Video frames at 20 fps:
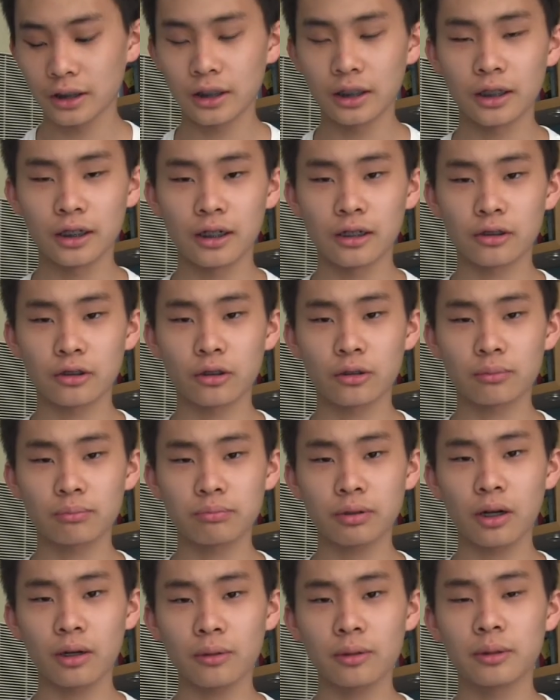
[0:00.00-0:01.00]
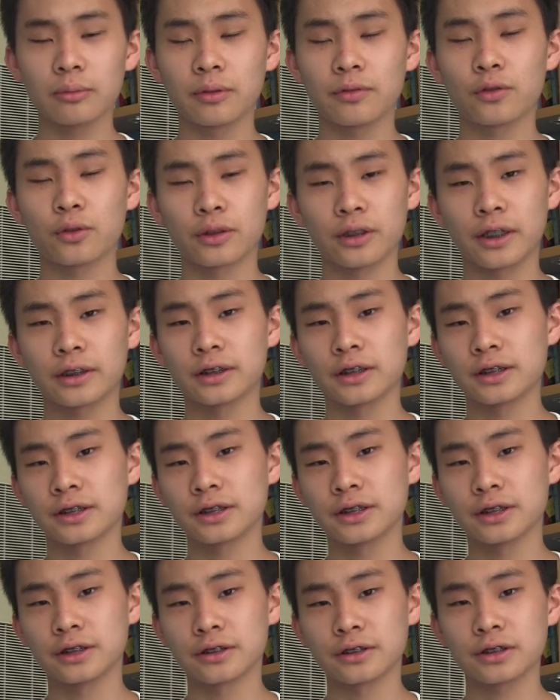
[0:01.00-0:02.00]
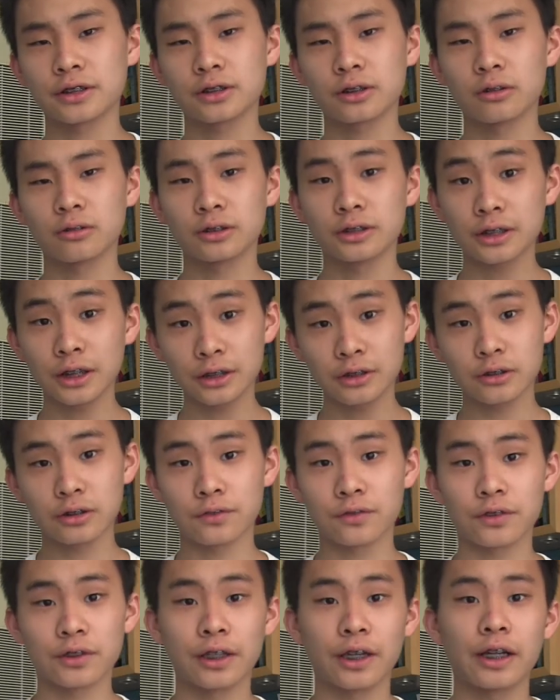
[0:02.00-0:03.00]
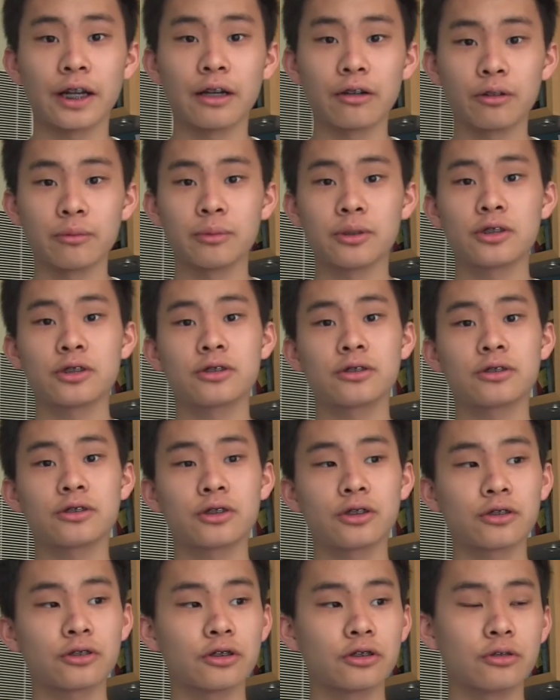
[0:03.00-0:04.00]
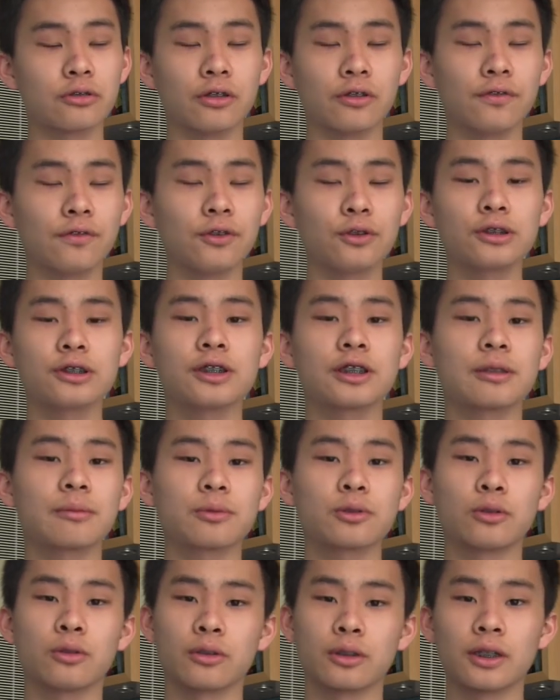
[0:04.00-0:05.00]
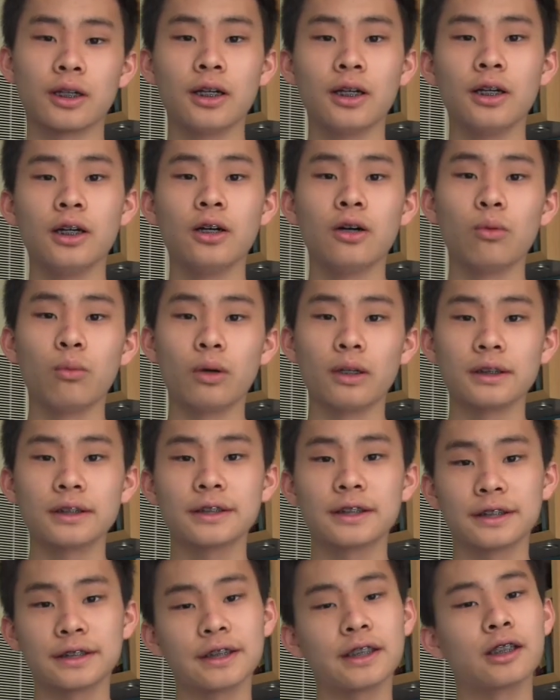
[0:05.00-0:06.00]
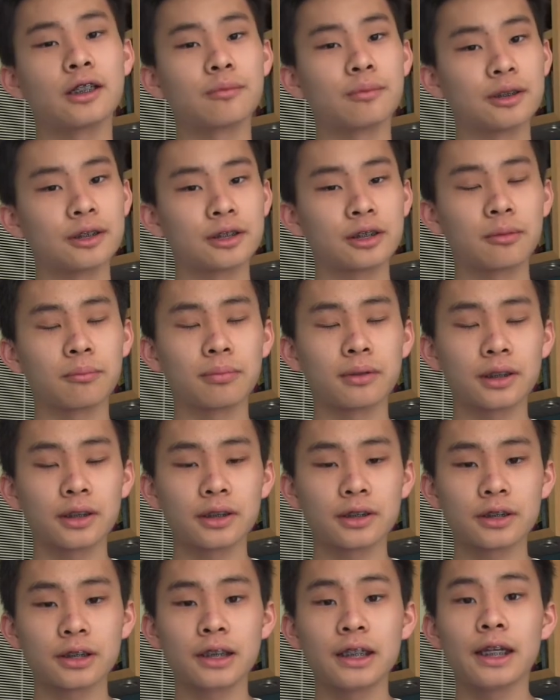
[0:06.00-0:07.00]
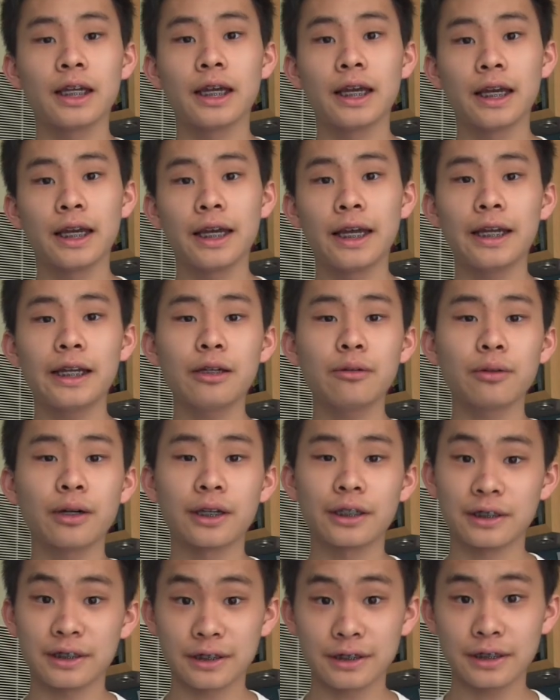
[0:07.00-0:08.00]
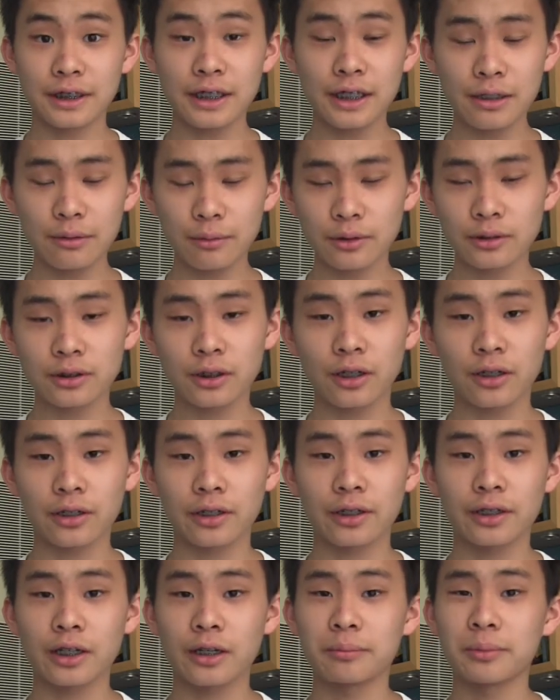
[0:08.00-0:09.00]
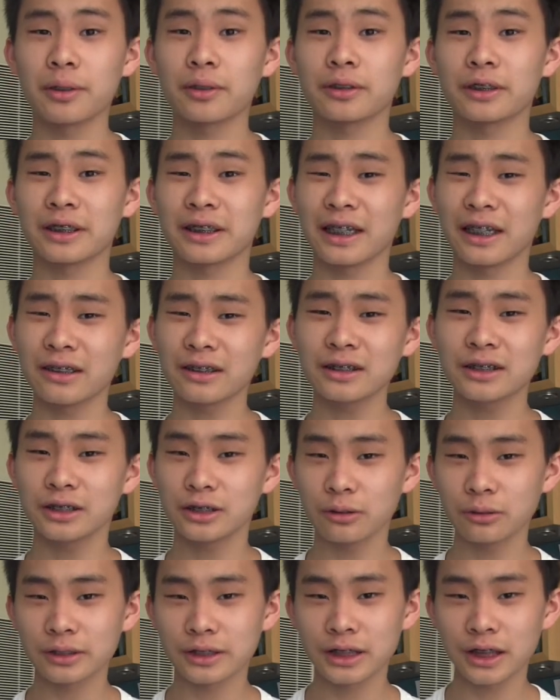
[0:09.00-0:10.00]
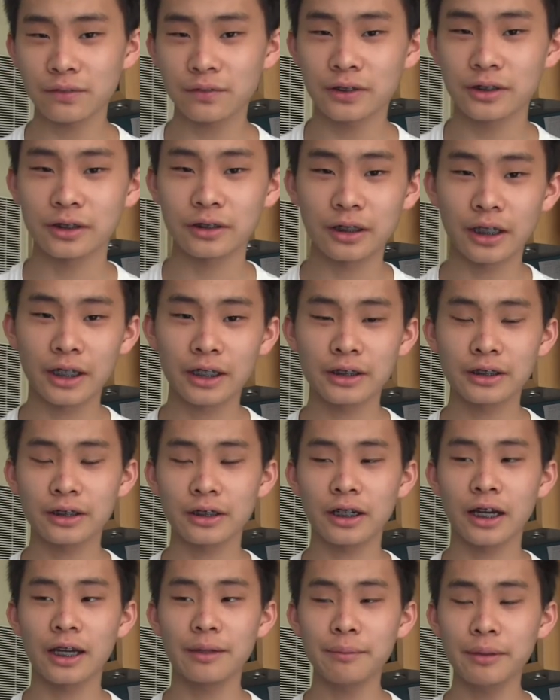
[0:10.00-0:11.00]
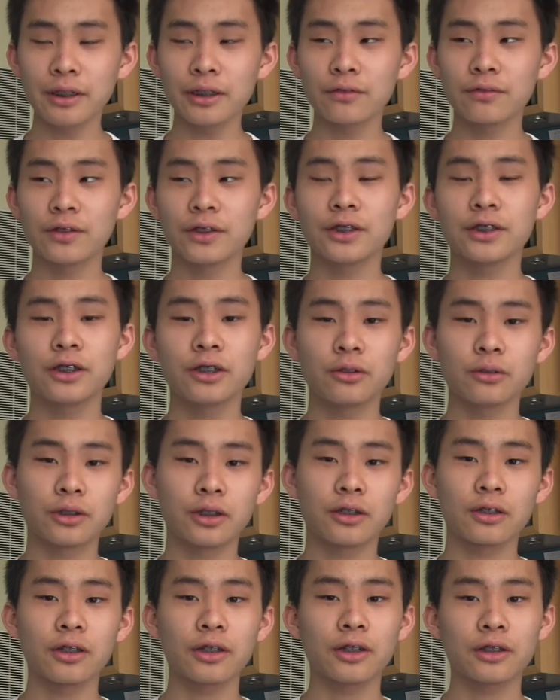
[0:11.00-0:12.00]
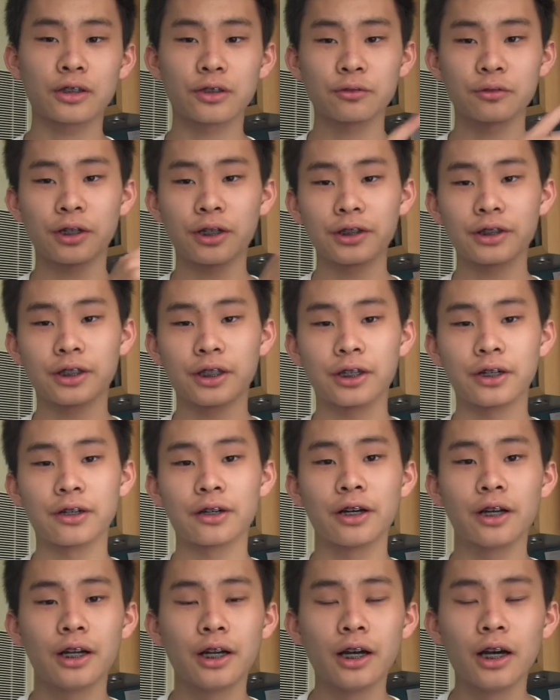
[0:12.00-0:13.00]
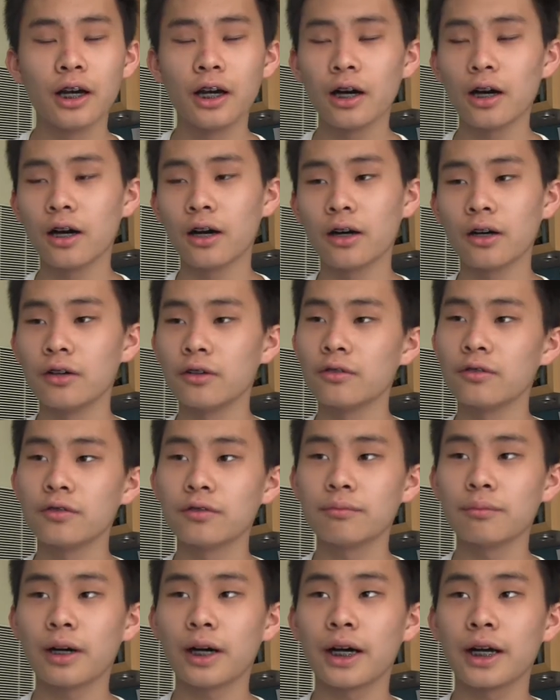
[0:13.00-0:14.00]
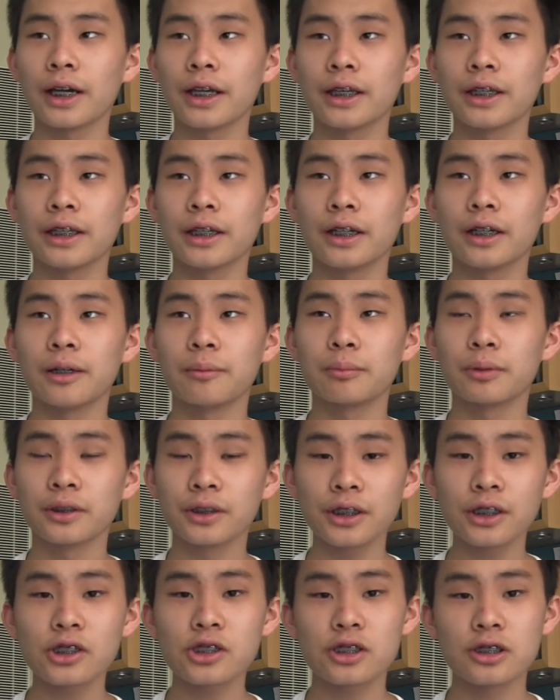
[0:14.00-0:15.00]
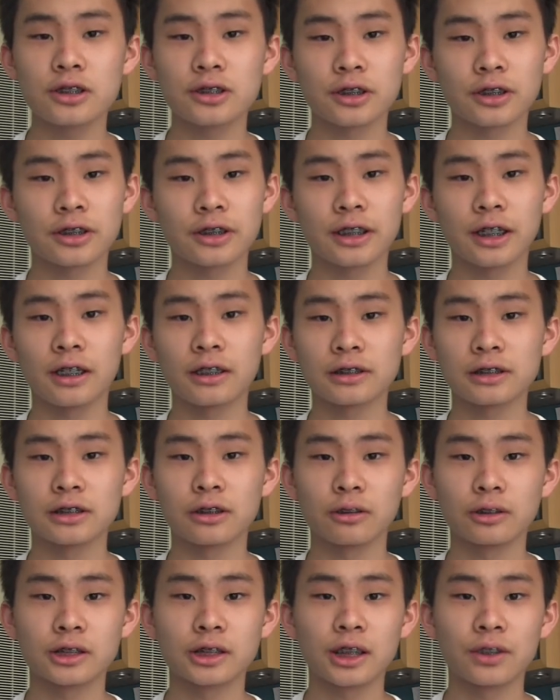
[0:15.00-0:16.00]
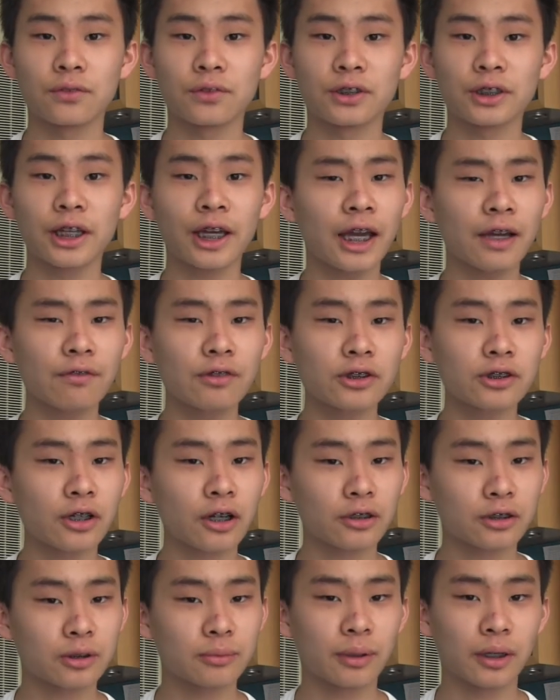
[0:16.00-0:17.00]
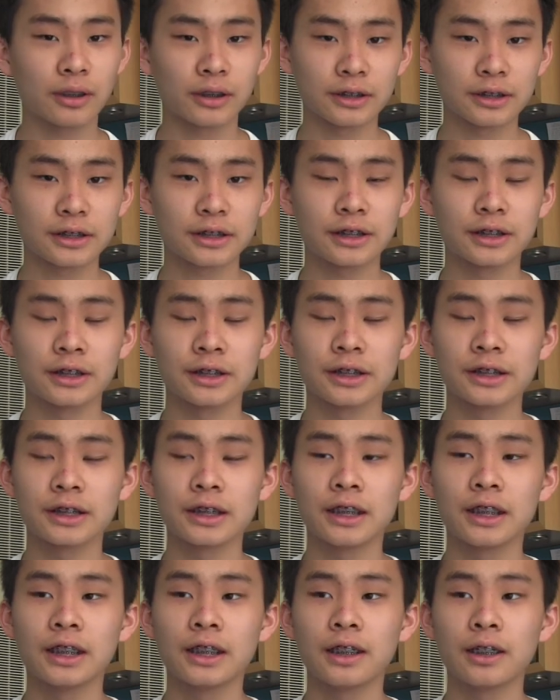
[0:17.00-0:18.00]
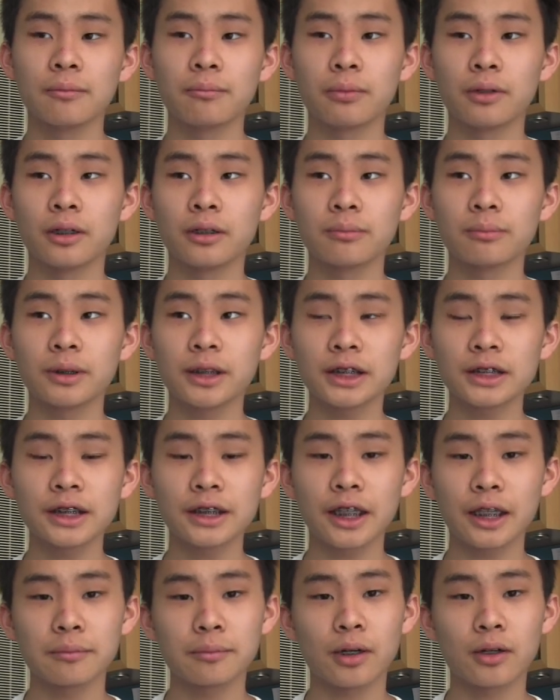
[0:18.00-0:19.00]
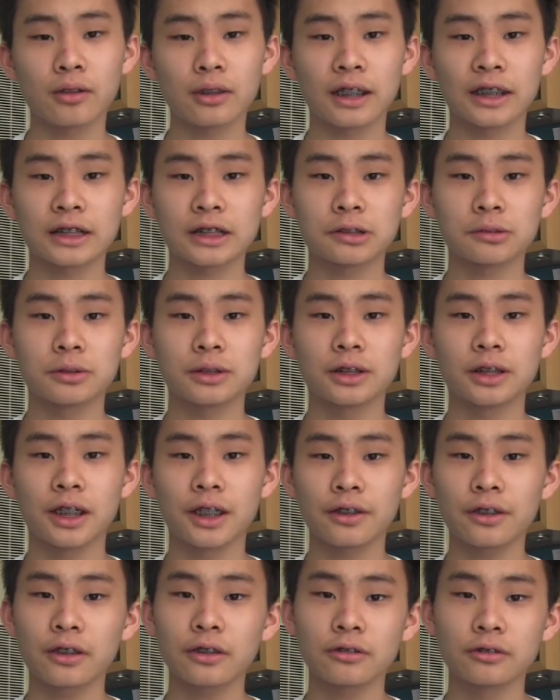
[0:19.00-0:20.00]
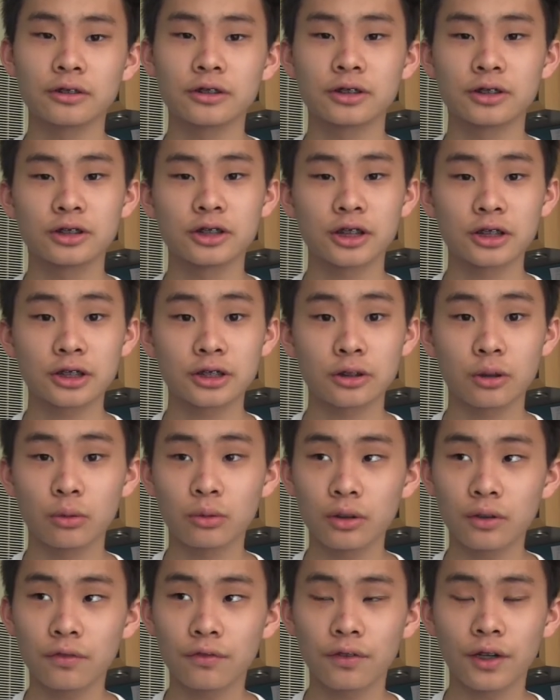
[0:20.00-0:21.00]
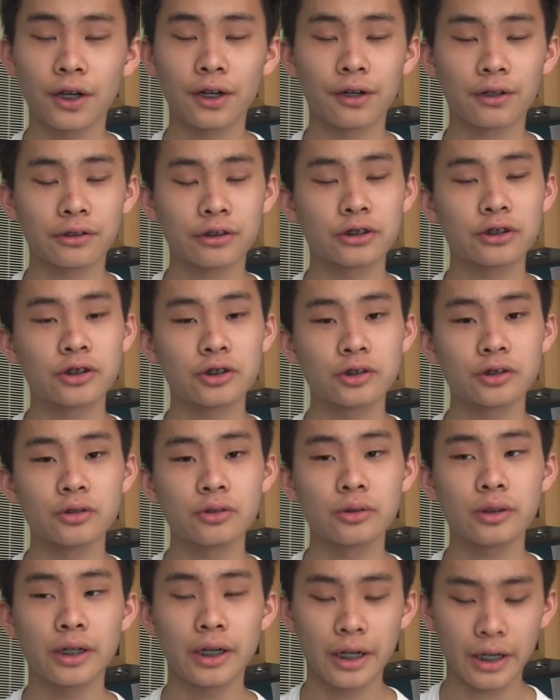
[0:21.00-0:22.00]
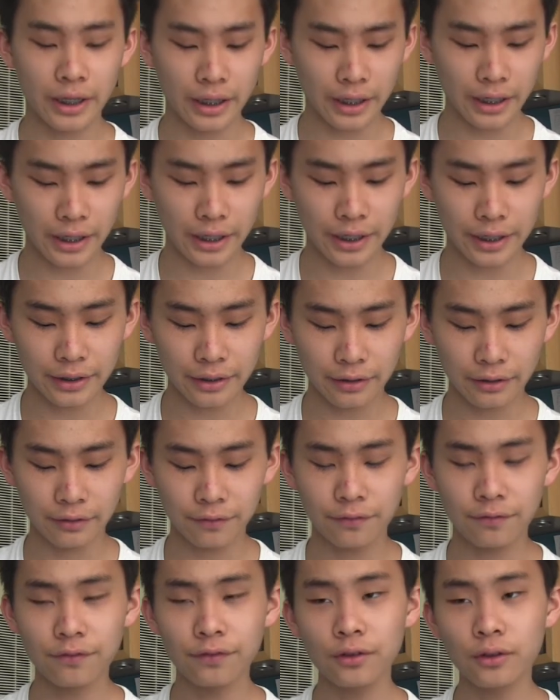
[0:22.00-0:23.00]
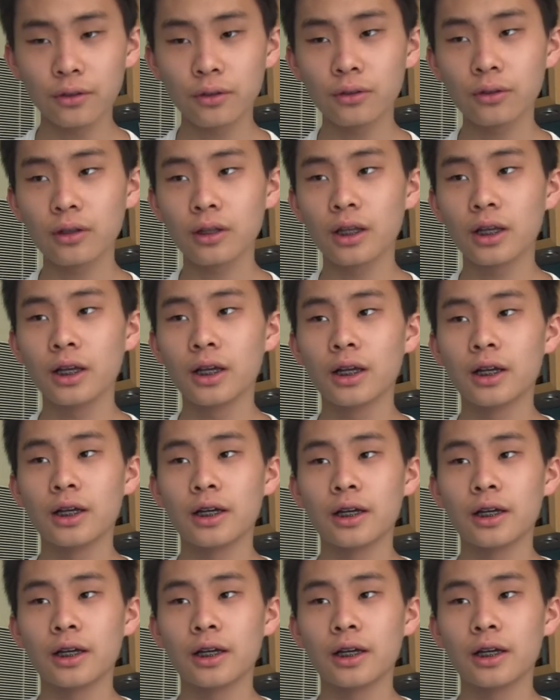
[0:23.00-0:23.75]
probably before the end of this year, so stay tuned for that. I will be sure to do a full setup tour once the setup is complete. Anyway, today we're talking about the Galaxy Note 7, and I made a video, you can click on it right there, of my predictions on the Galaxy Note 7, and I haven't talked about it since, but because it came out last week, I thought it was just only fair to do a full